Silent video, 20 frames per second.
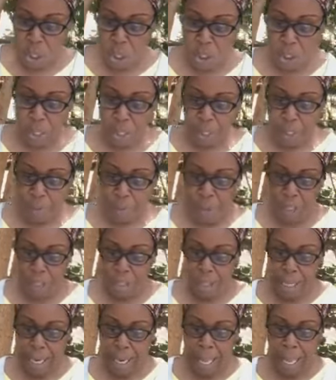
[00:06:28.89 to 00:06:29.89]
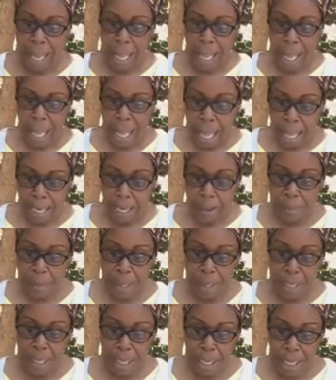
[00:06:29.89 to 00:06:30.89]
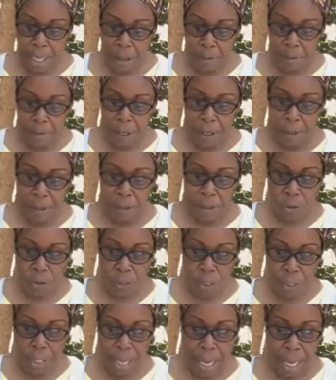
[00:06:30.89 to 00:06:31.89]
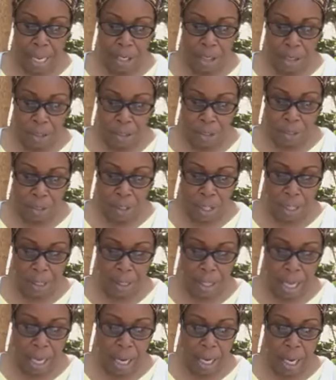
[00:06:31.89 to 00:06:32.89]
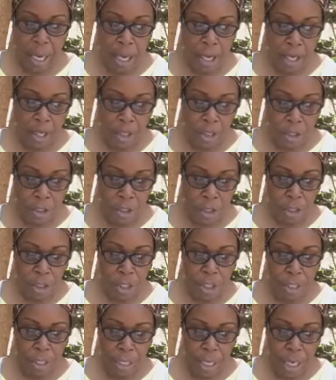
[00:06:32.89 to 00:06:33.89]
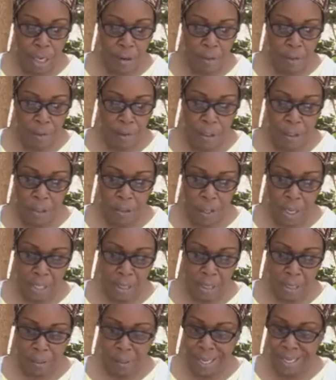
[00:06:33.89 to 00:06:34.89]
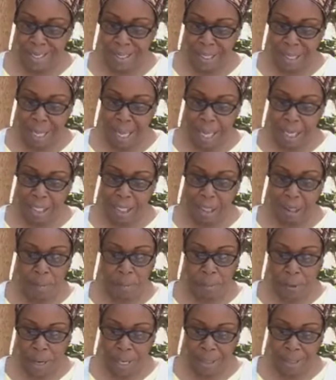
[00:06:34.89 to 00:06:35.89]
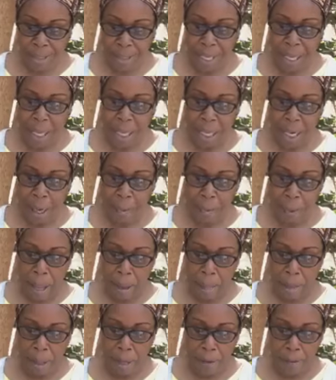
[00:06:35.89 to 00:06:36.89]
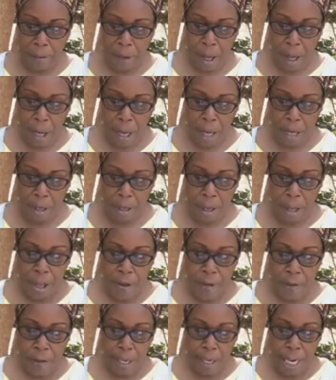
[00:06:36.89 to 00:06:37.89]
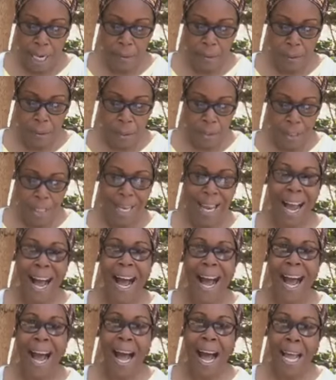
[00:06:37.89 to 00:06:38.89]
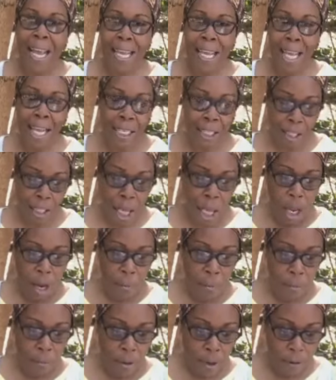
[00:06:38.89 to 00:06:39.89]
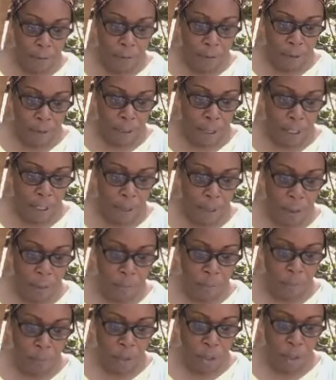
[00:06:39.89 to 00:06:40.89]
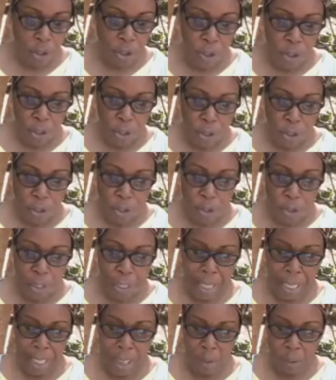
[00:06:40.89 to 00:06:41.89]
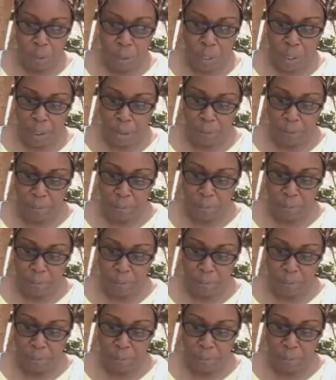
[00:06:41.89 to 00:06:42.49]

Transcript: Okay, so it said, Adam and Eve assured the angels that they should never transgress the express commandment of God for it was the highest privilege to do his will.